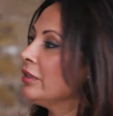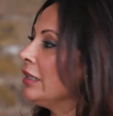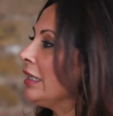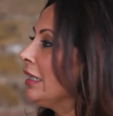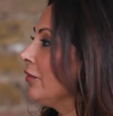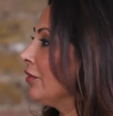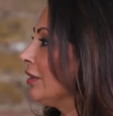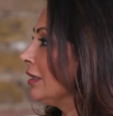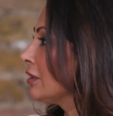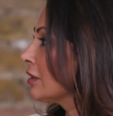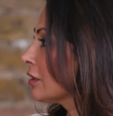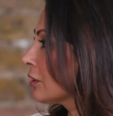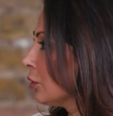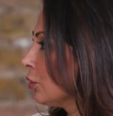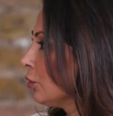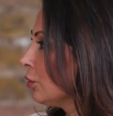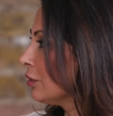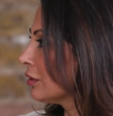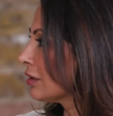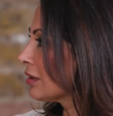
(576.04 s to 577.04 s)
even in
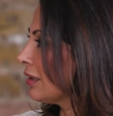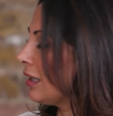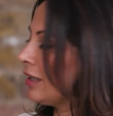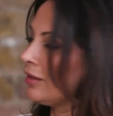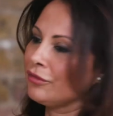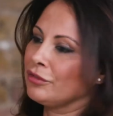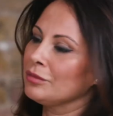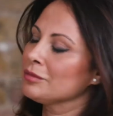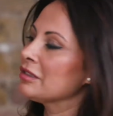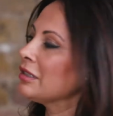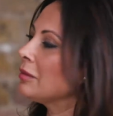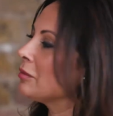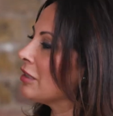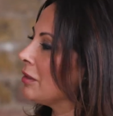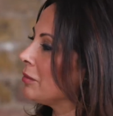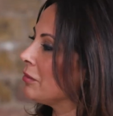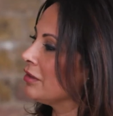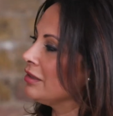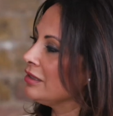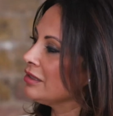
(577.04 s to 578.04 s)
schools now from
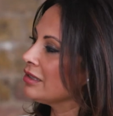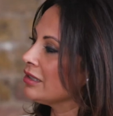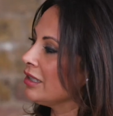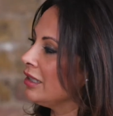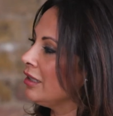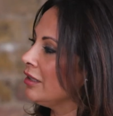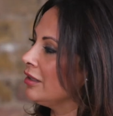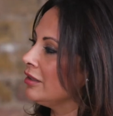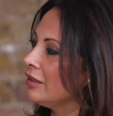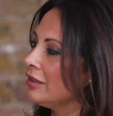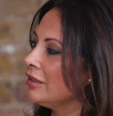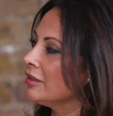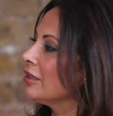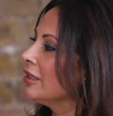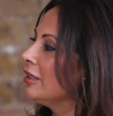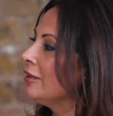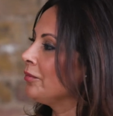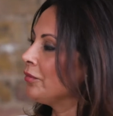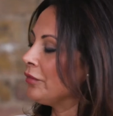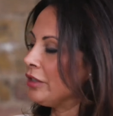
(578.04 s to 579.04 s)
September this year, that
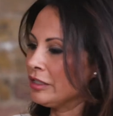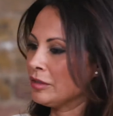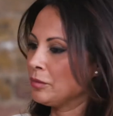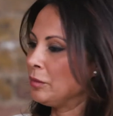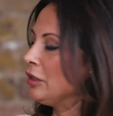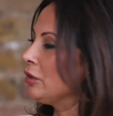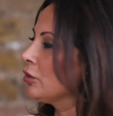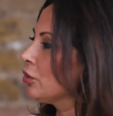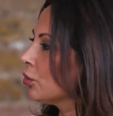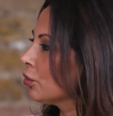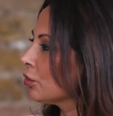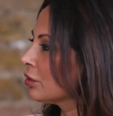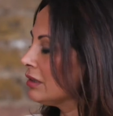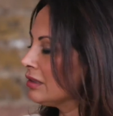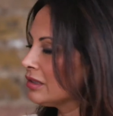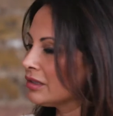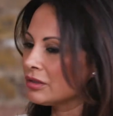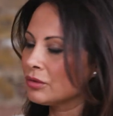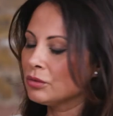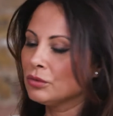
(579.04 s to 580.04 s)
it's being taught
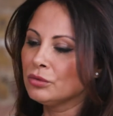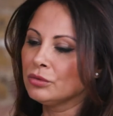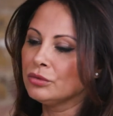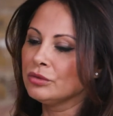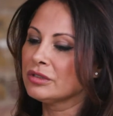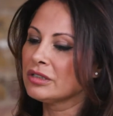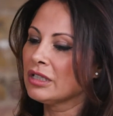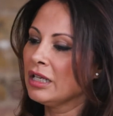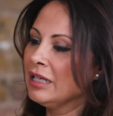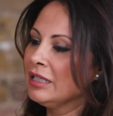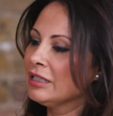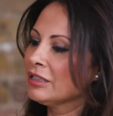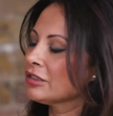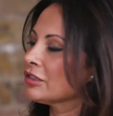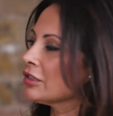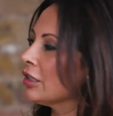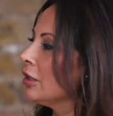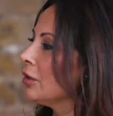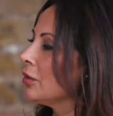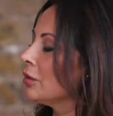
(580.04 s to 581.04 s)
in schools.
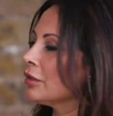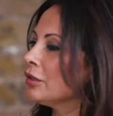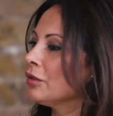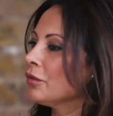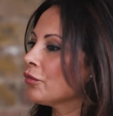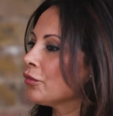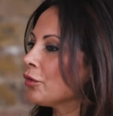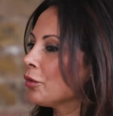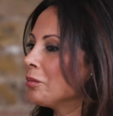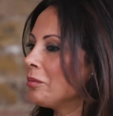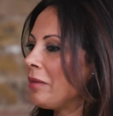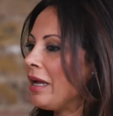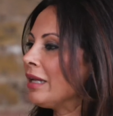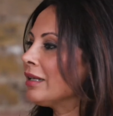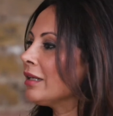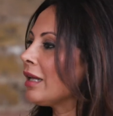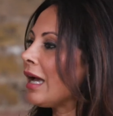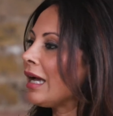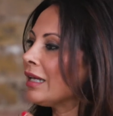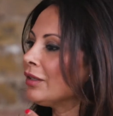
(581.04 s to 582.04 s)
So, for
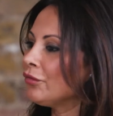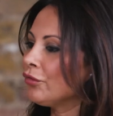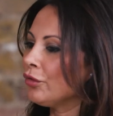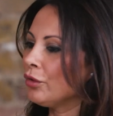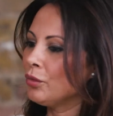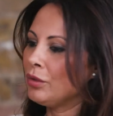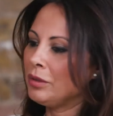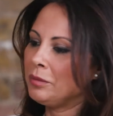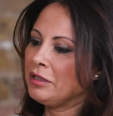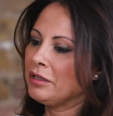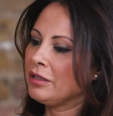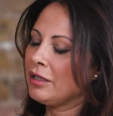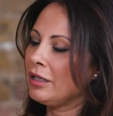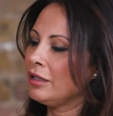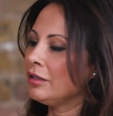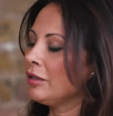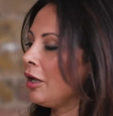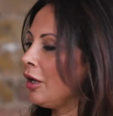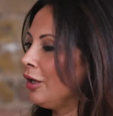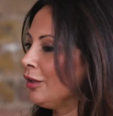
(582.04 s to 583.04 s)
men and for women,
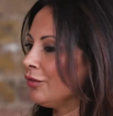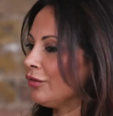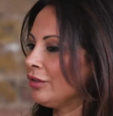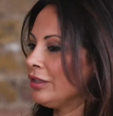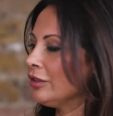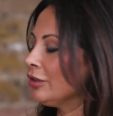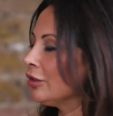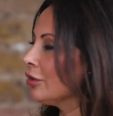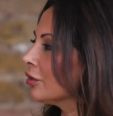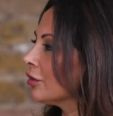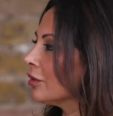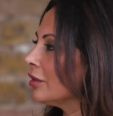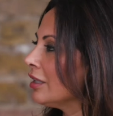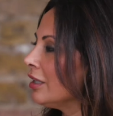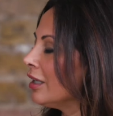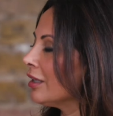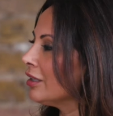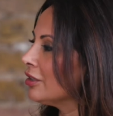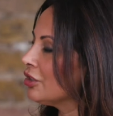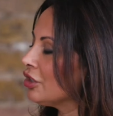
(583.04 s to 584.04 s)
and hopefully, the
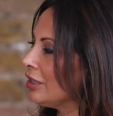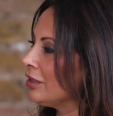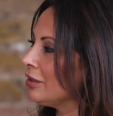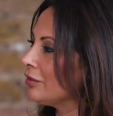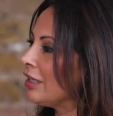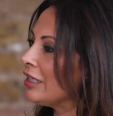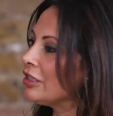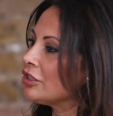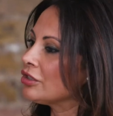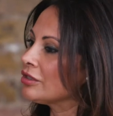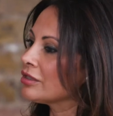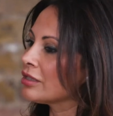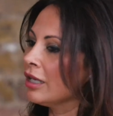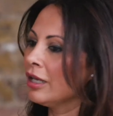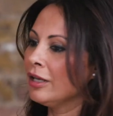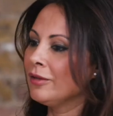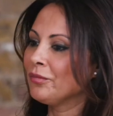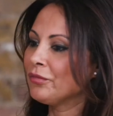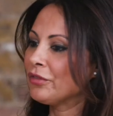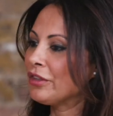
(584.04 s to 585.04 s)
younger generations,
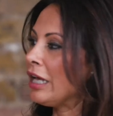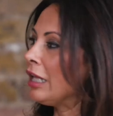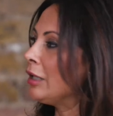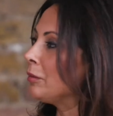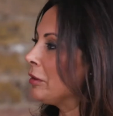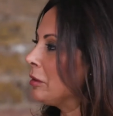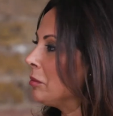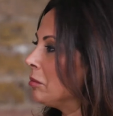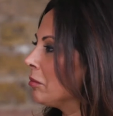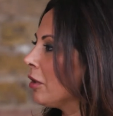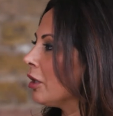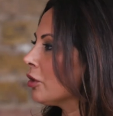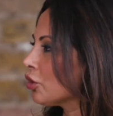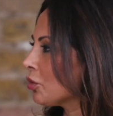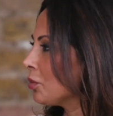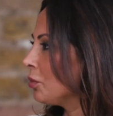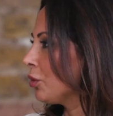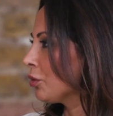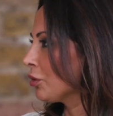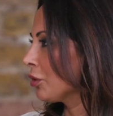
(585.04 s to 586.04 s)
they'll be
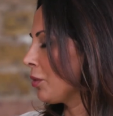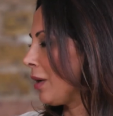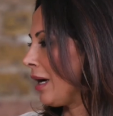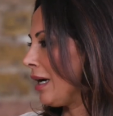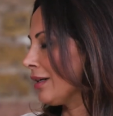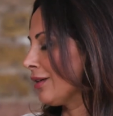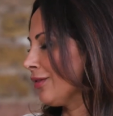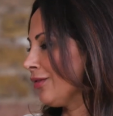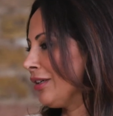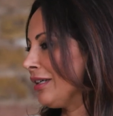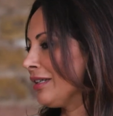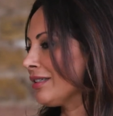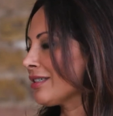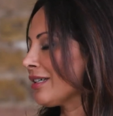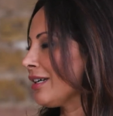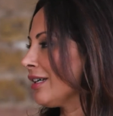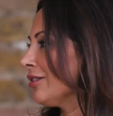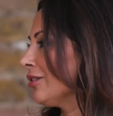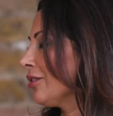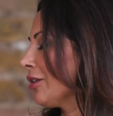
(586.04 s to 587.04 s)
much more aware of it,
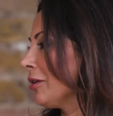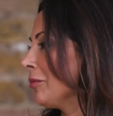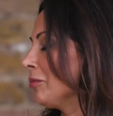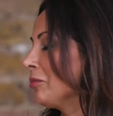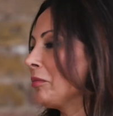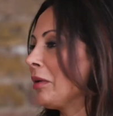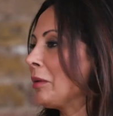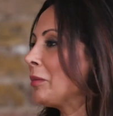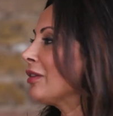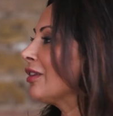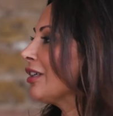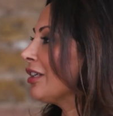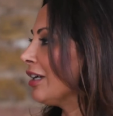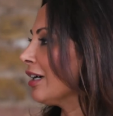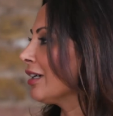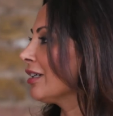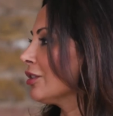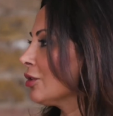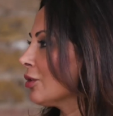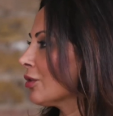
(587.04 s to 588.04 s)
and maybe the
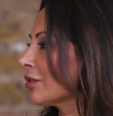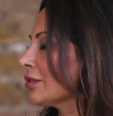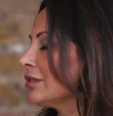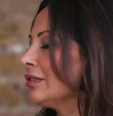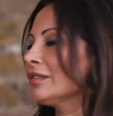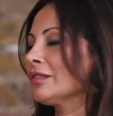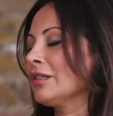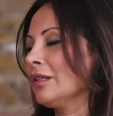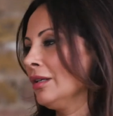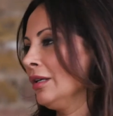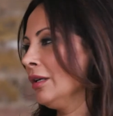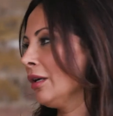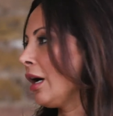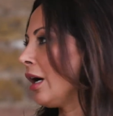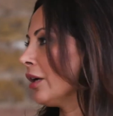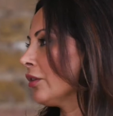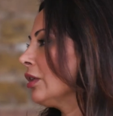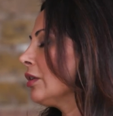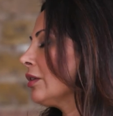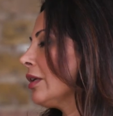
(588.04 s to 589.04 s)
younger doctors,
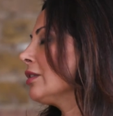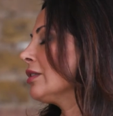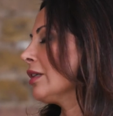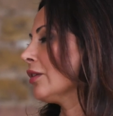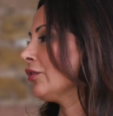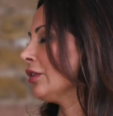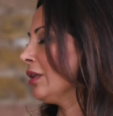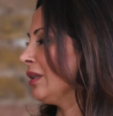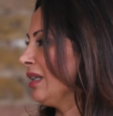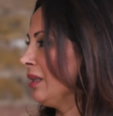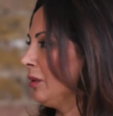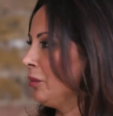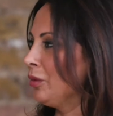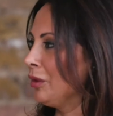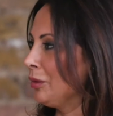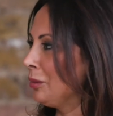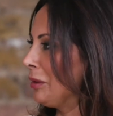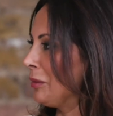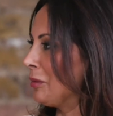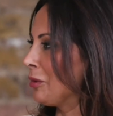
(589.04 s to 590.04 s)
I think they definitely
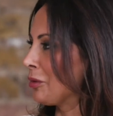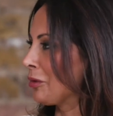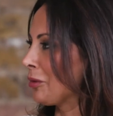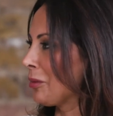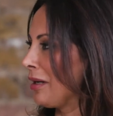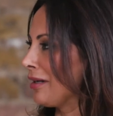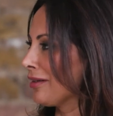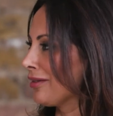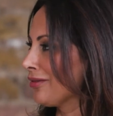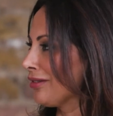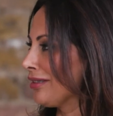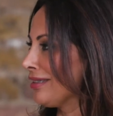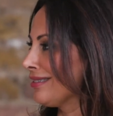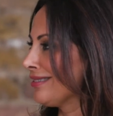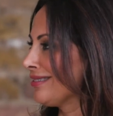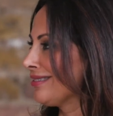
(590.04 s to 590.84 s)
will be more aware of it.